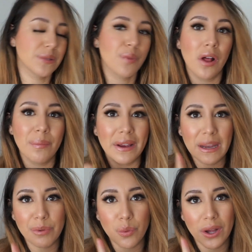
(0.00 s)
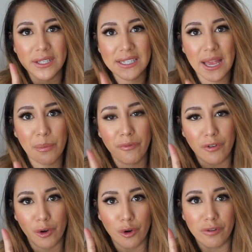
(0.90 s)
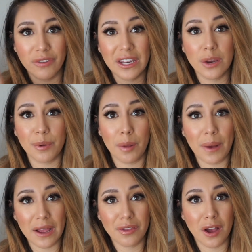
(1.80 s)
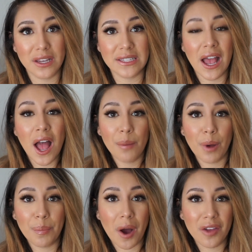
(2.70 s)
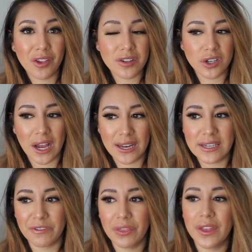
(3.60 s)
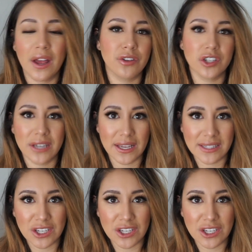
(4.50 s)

Probably my number one tip for feeding your ball python is ball pythons are kind of different than other snakes.